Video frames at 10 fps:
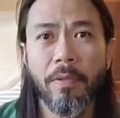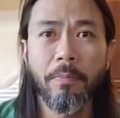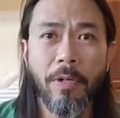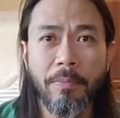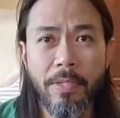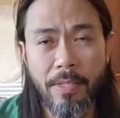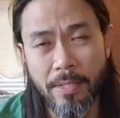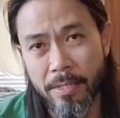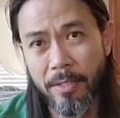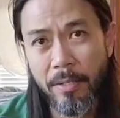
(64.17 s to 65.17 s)
of the Prima
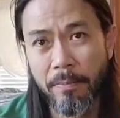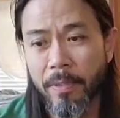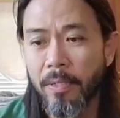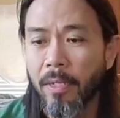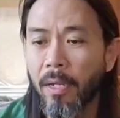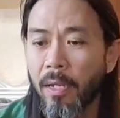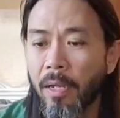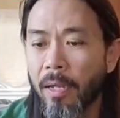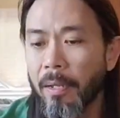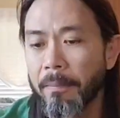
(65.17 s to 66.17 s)
system,
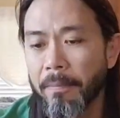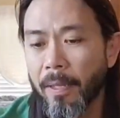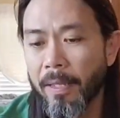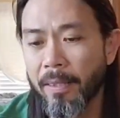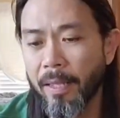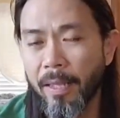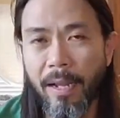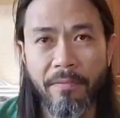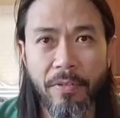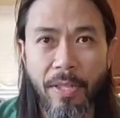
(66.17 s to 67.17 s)
and
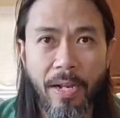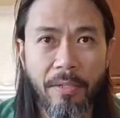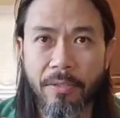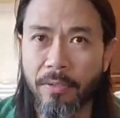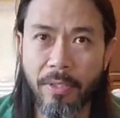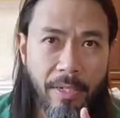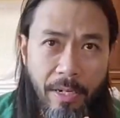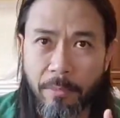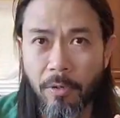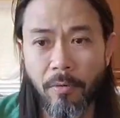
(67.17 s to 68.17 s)
then after that I'll turn the
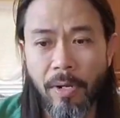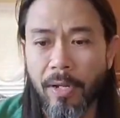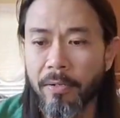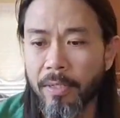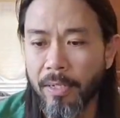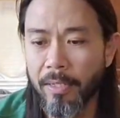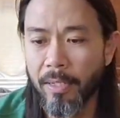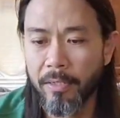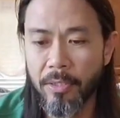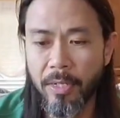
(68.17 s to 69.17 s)
camera around and
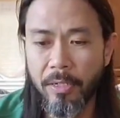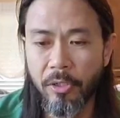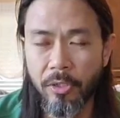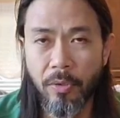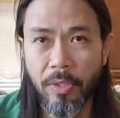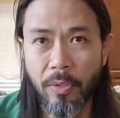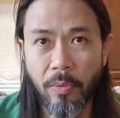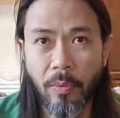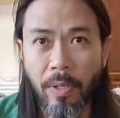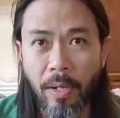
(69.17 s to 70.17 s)
then just kind of show
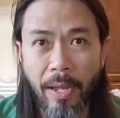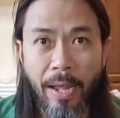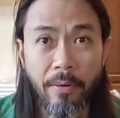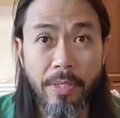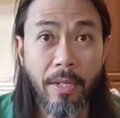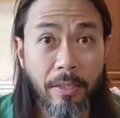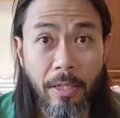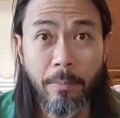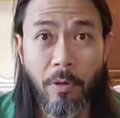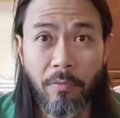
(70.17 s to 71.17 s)
you how it's
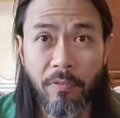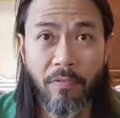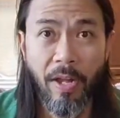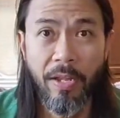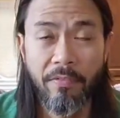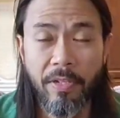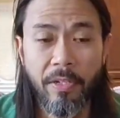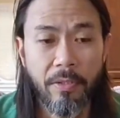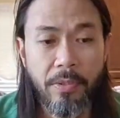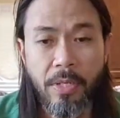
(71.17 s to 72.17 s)
held up over 5
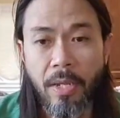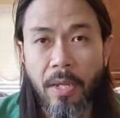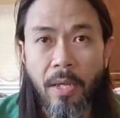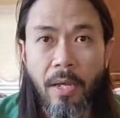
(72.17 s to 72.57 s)
years.